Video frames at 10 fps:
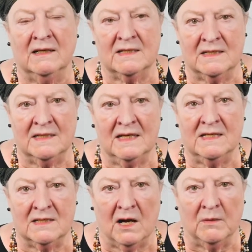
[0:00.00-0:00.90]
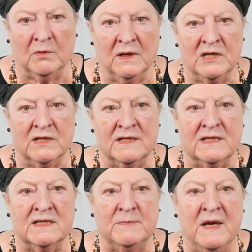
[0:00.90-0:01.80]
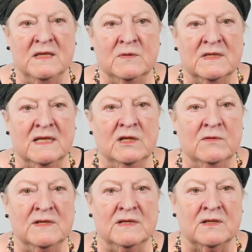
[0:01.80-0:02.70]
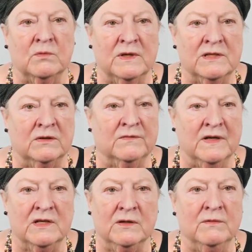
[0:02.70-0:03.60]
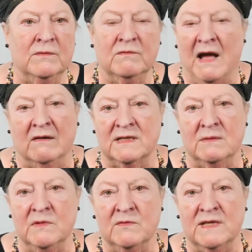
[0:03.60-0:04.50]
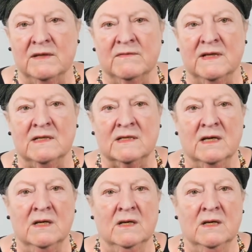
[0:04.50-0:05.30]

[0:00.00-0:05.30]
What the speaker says: ceased operations, the space was then used as a rental venue housing music events.